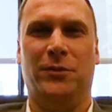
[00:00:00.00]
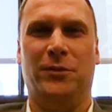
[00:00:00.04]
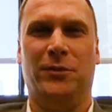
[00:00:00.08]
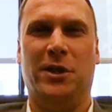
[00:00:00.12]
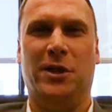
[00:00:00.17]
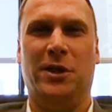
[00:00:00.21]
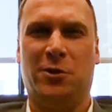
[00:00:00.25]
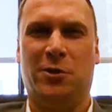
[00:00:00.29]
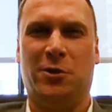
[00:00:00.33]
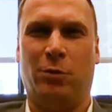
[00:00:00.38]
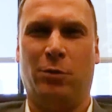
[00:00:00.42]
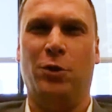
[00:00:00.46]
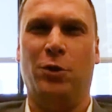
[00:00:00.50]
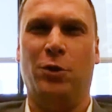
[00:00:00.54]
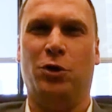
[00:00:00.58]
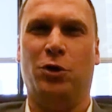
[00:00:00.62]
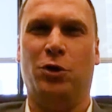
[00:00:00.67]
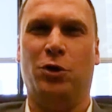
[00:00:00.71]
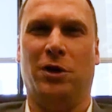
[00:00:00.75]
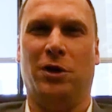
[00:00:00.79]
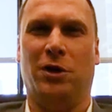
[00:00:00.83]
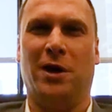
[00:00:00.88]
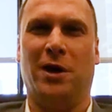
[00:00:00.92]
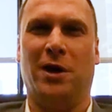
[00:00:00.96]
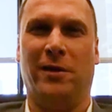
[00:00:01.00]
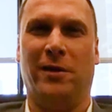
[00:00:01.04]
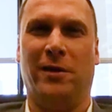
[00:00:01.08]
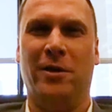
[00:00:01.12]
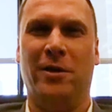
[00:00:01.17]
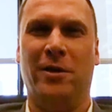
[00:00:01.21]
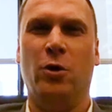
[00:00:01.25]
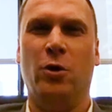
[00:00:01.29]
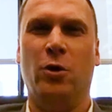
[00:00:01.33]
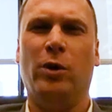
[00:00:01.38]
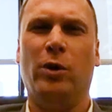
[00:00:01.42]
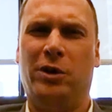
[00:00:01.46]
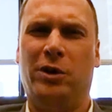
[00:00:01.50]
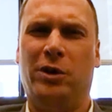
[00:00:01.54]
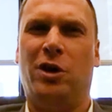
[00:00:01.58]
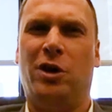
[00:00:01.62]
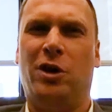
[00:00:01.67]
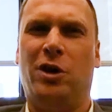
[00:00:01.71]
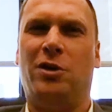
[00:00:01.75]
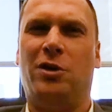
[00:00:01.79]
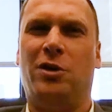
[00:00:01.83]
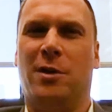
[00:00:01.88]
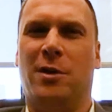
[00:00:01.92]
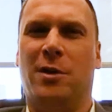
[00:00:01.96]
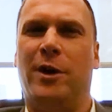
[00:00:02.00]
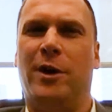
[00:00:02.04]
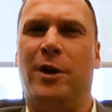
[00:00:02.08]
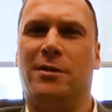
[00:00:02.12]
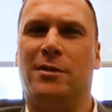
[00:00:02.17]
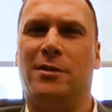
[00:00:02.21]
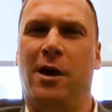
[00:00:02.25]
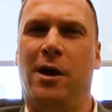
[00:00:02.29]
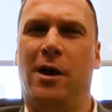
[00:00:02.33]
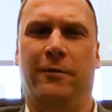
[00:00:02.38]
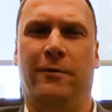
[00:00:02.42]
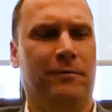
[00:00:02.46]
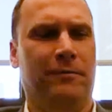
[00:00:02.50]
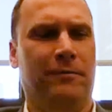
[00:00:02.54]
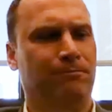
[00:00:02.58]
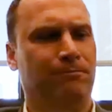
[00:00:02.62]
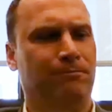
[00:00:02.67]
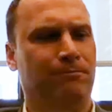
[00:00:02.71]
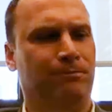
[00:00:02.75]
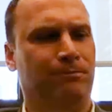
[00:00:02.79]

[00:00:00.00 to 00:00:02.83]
distribution can really change somebody's life.